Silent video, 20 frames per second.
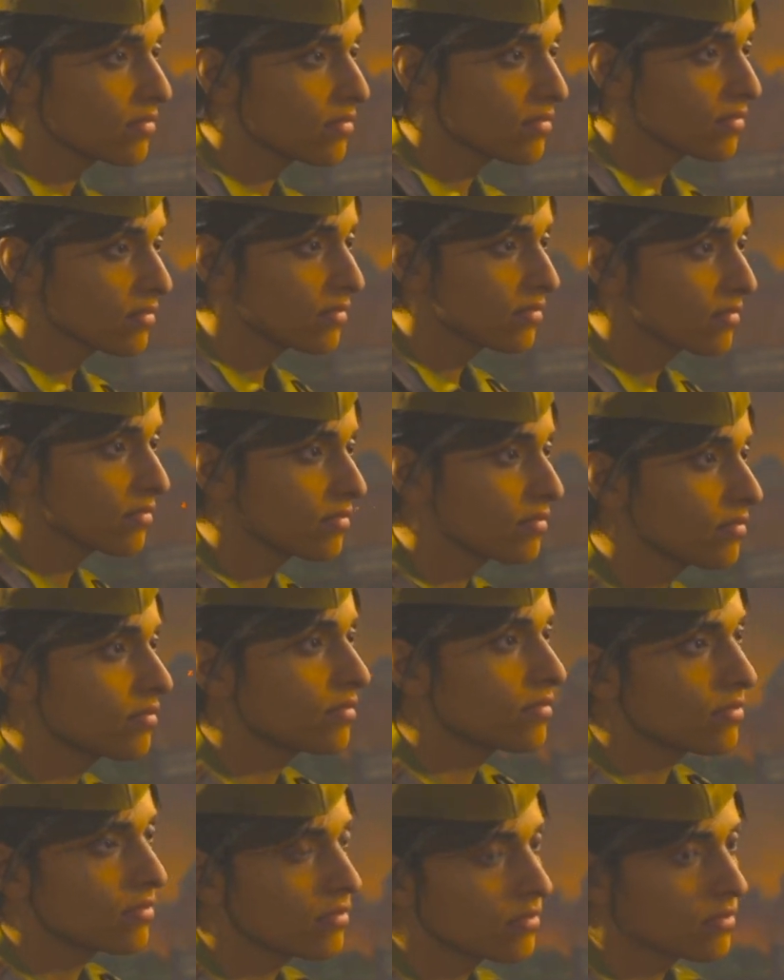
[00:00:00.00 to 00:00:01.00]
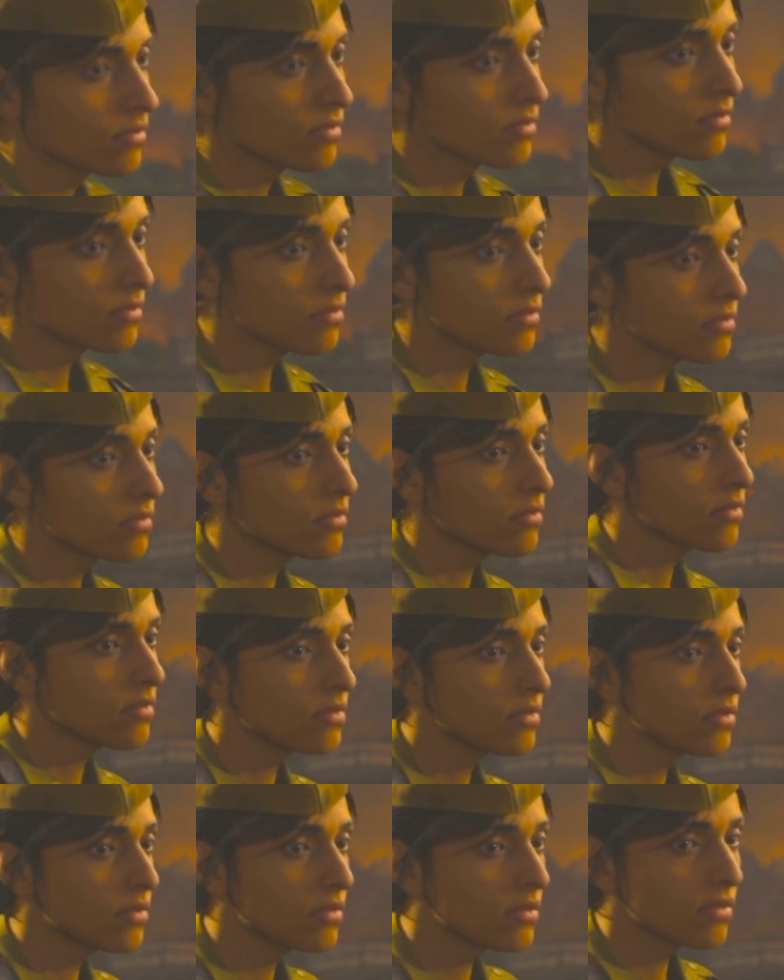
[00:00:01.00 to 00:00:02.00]
to play hardcore mode on Call of
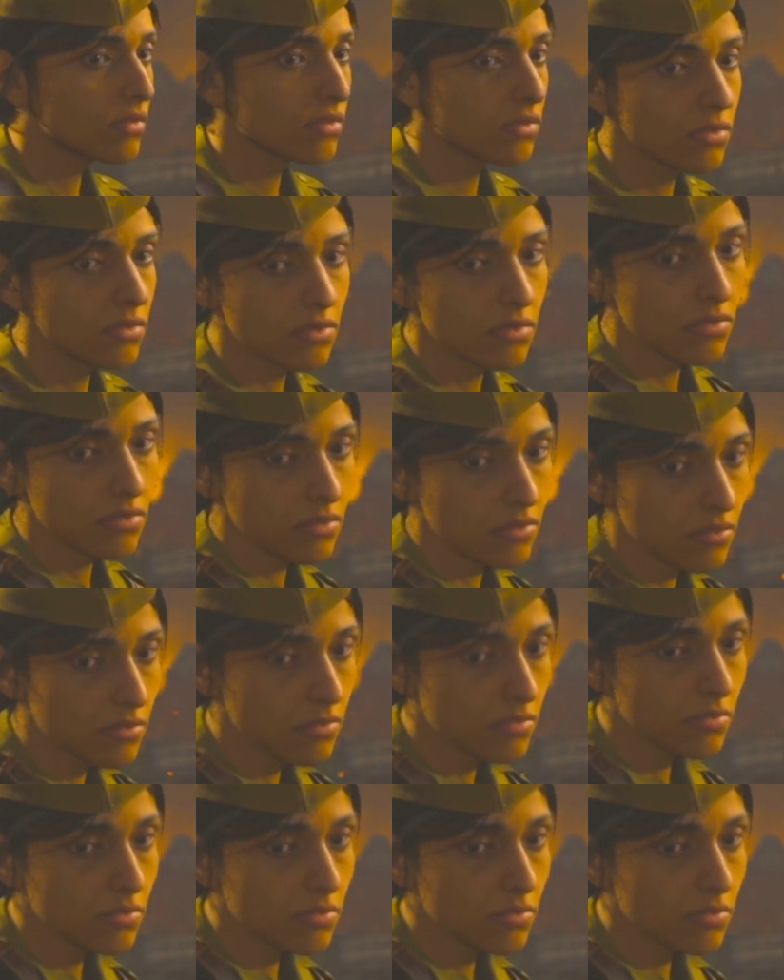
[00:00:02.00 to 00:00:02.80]
Duty Vanguard.